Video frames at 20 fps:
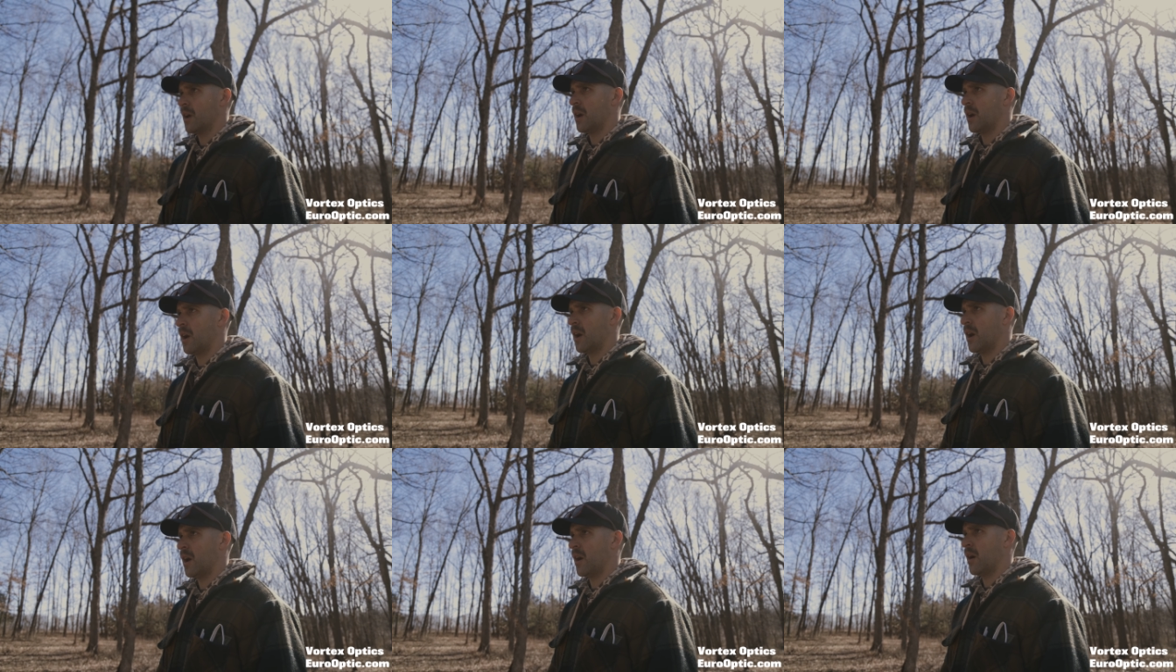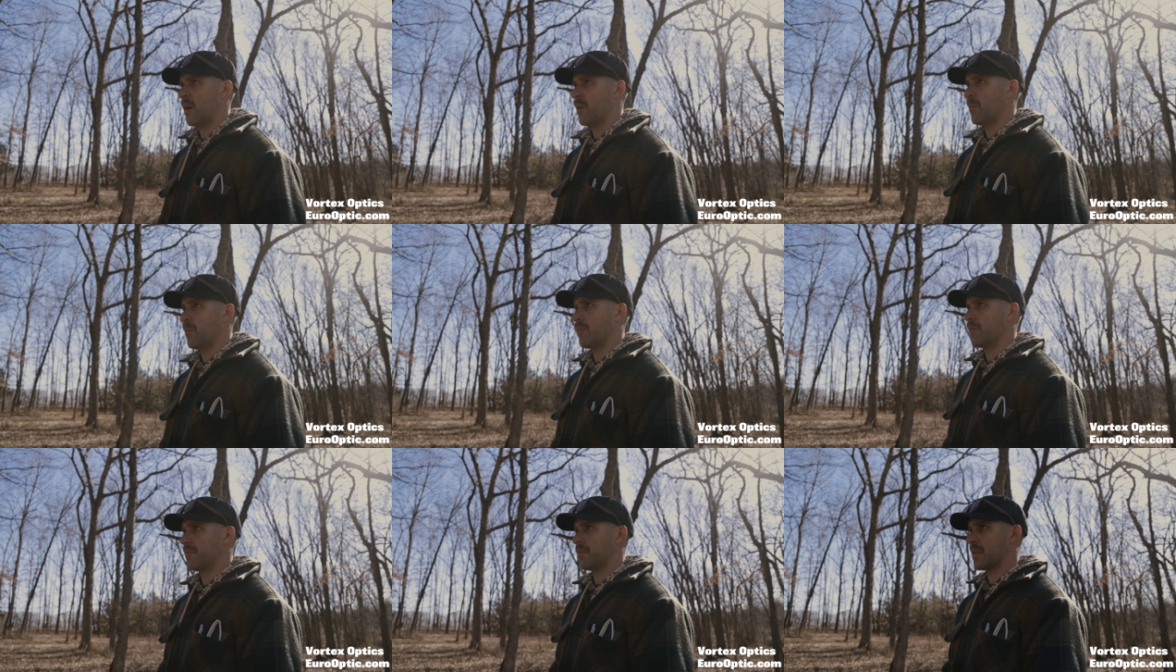
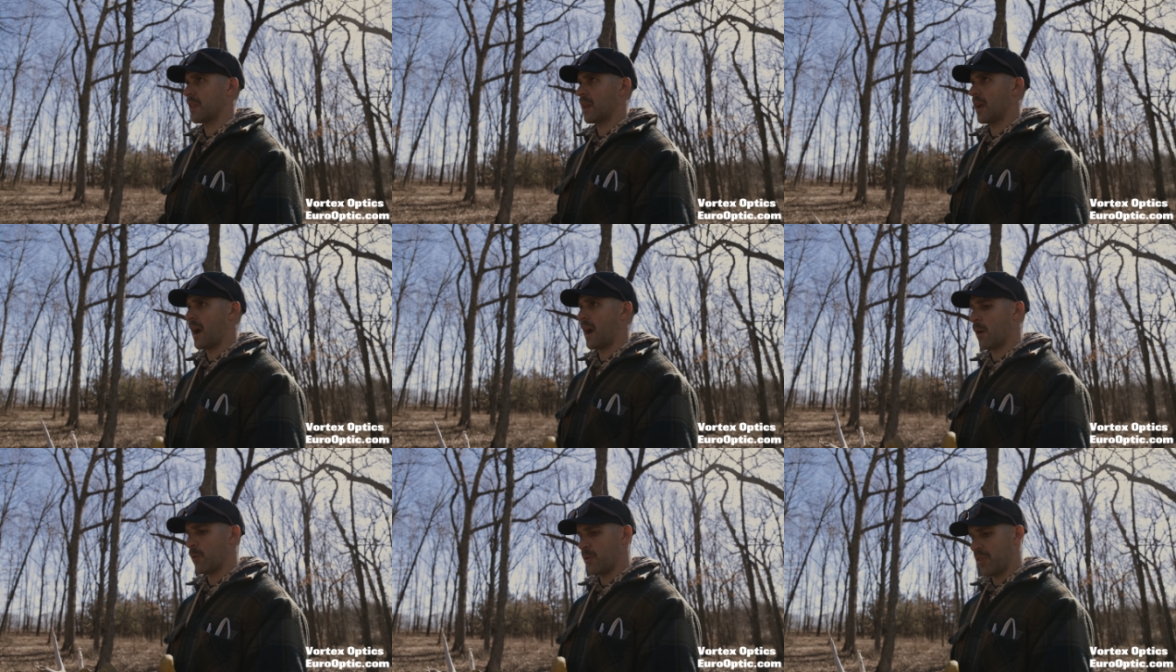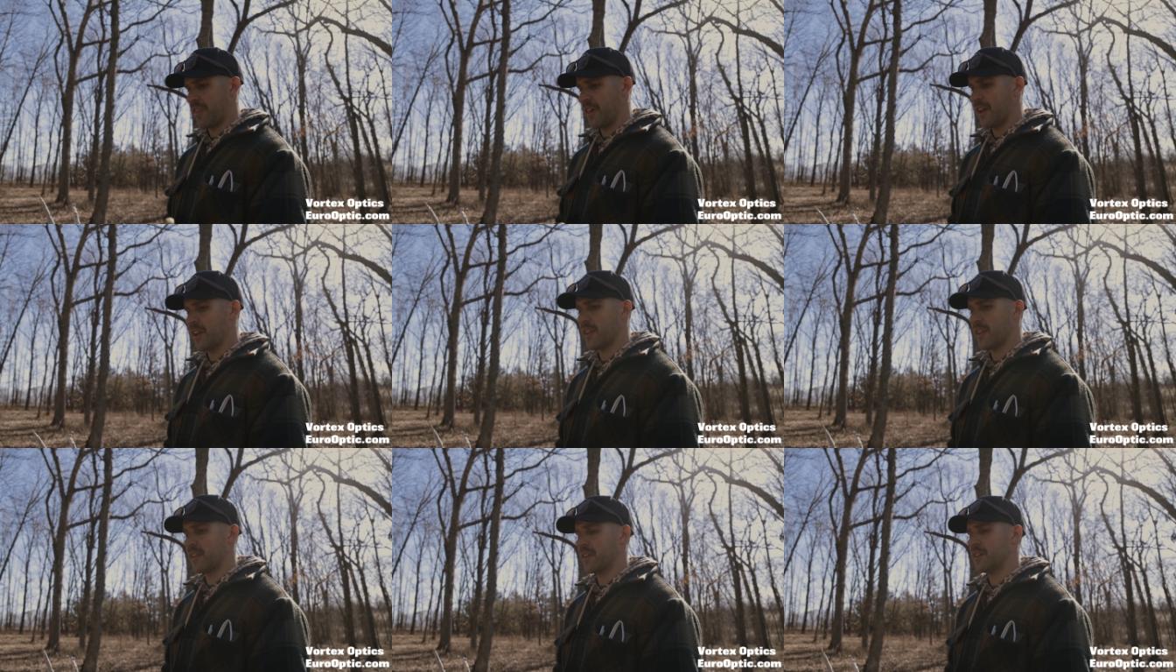um, I would
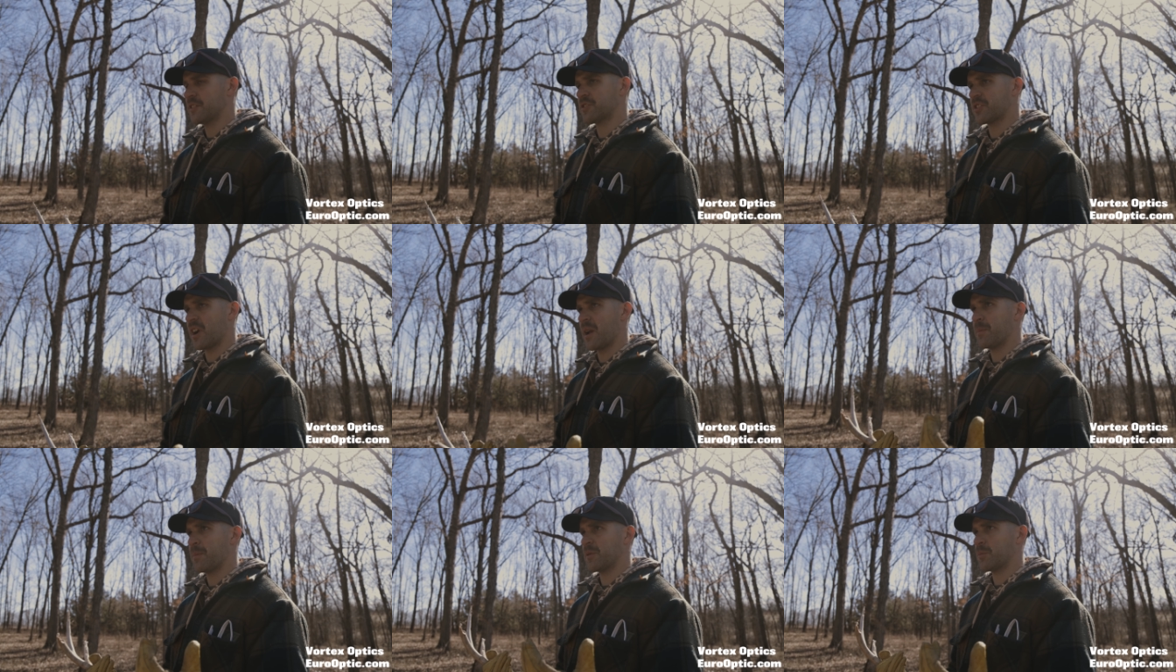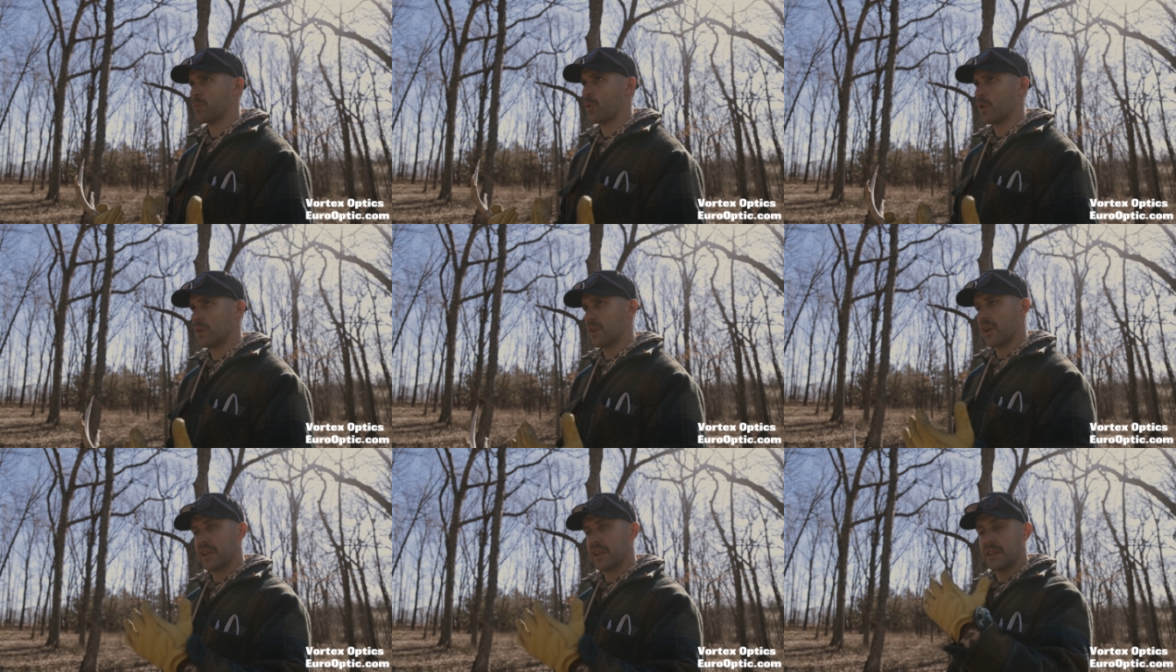think that this scrape is
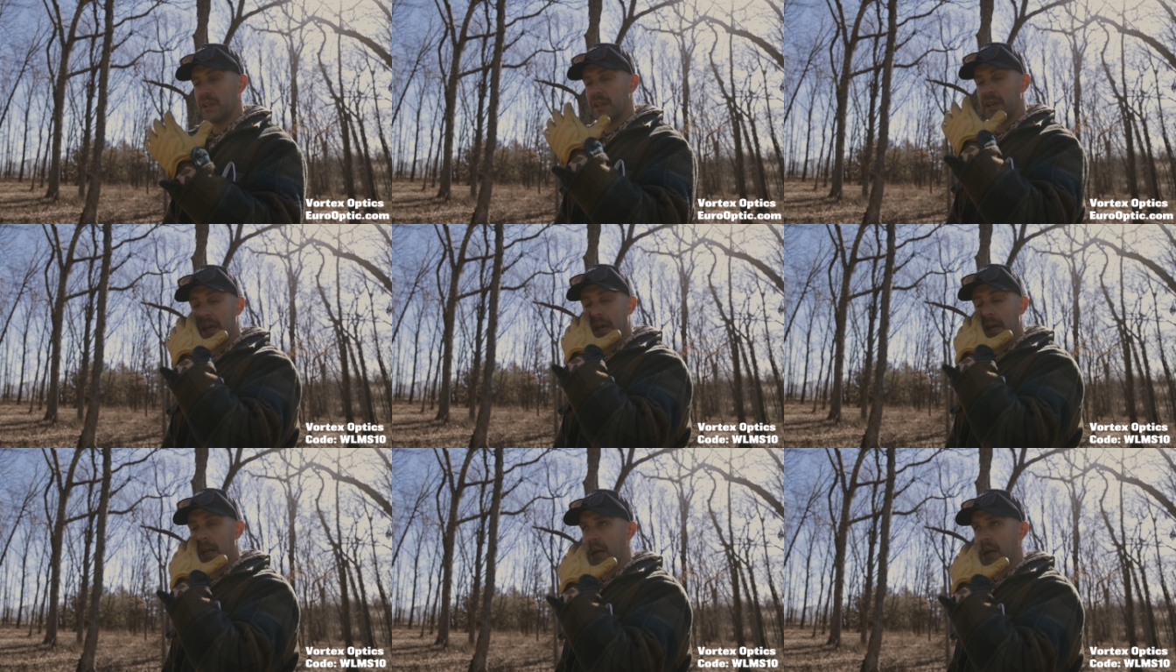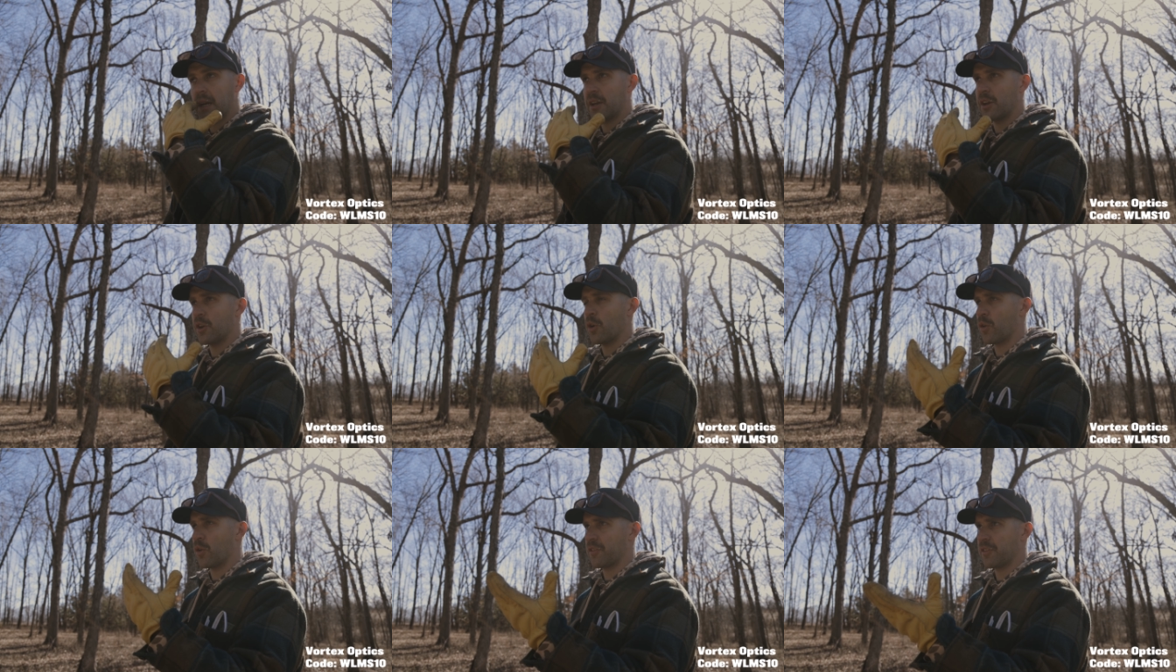more likely to get hit on
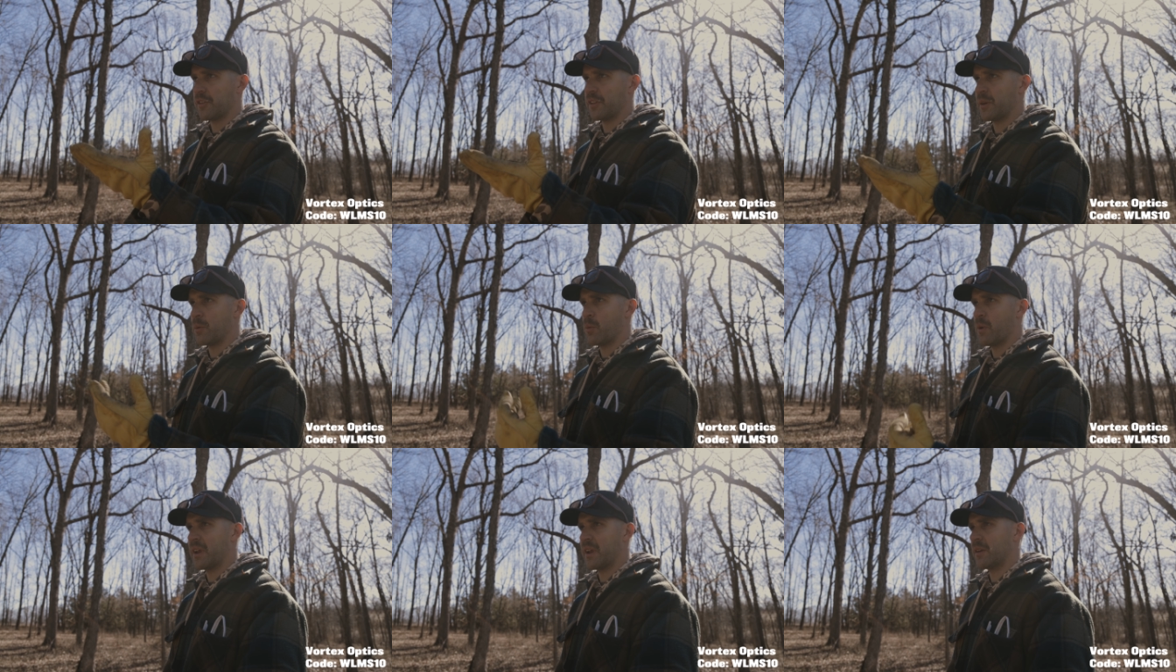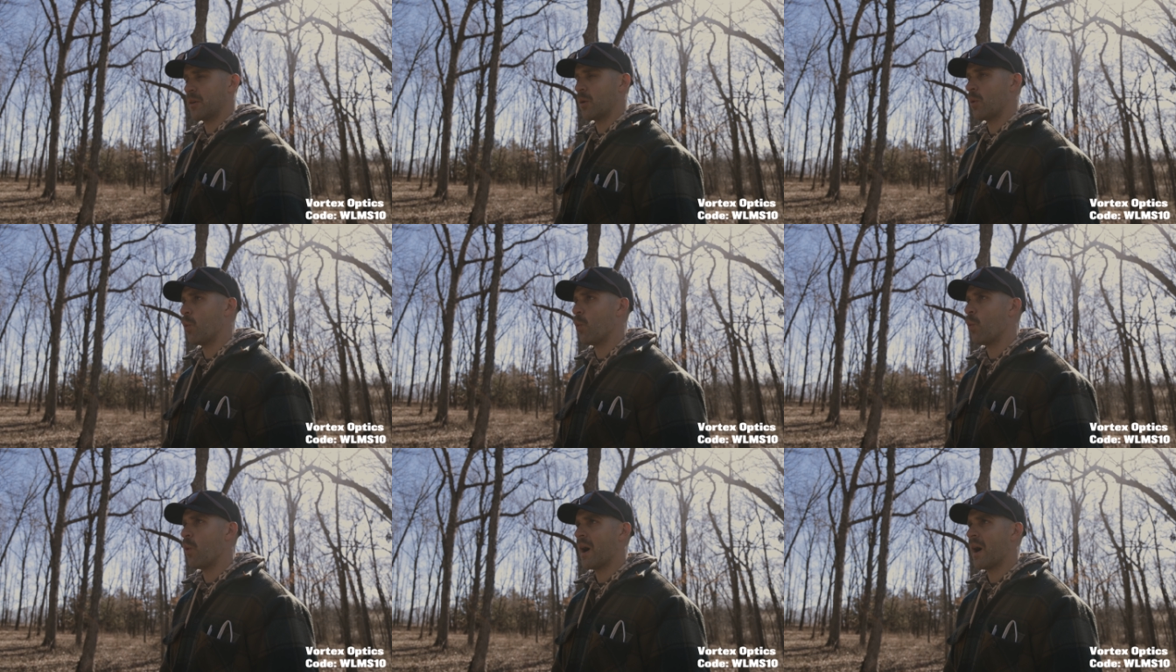a northerly wind
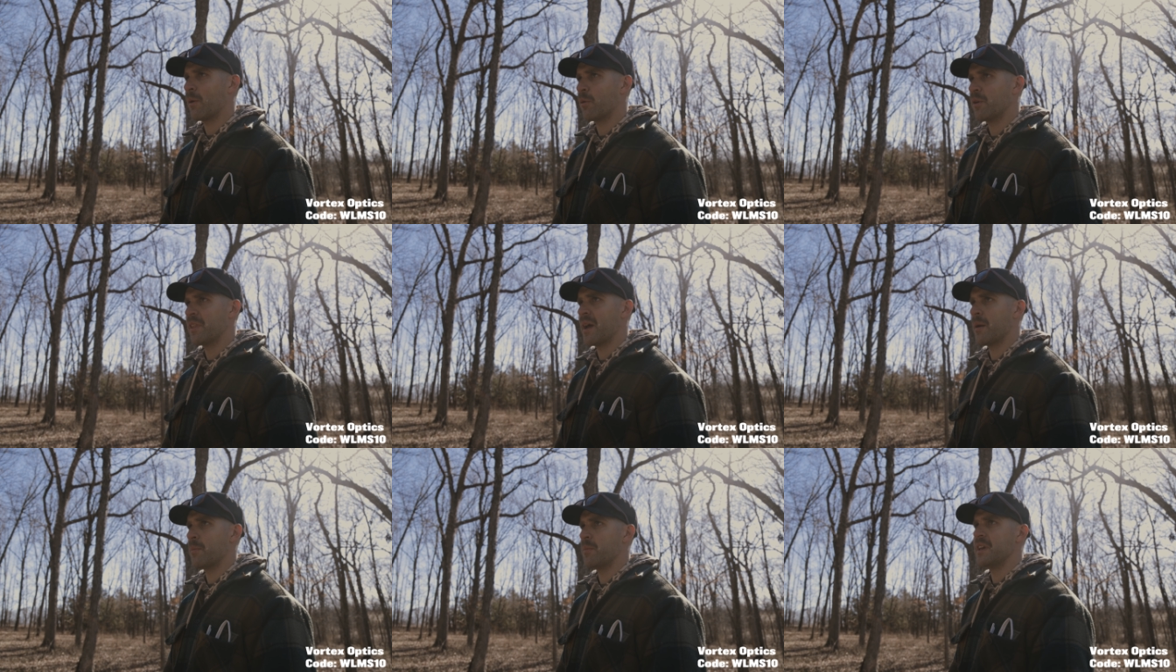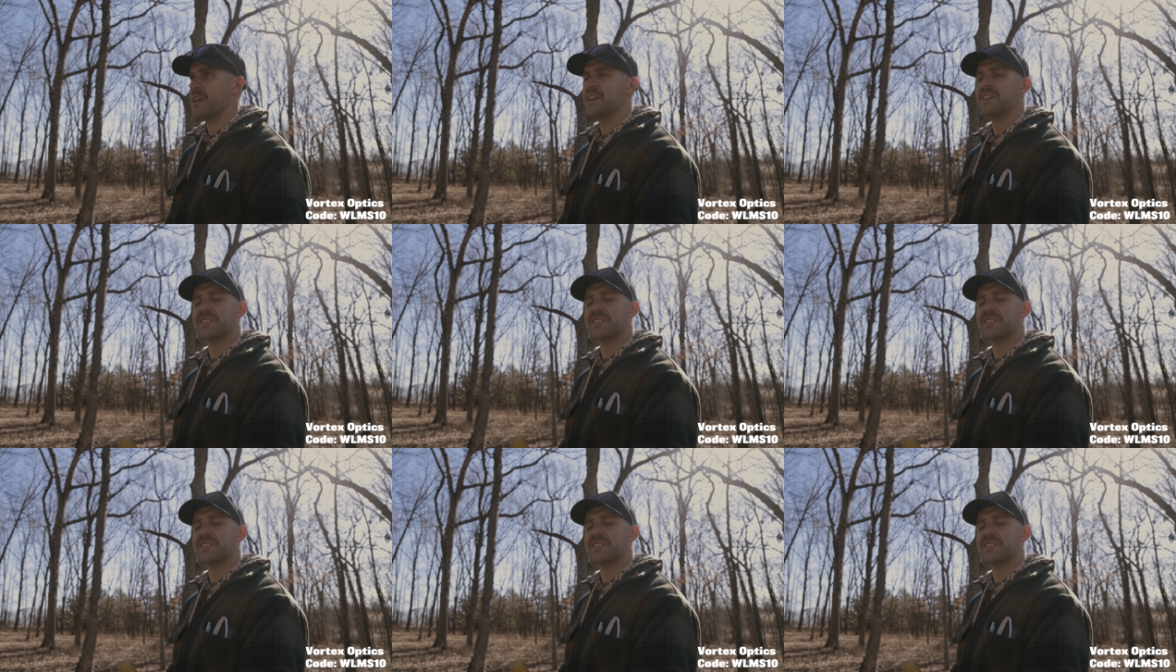why would that be?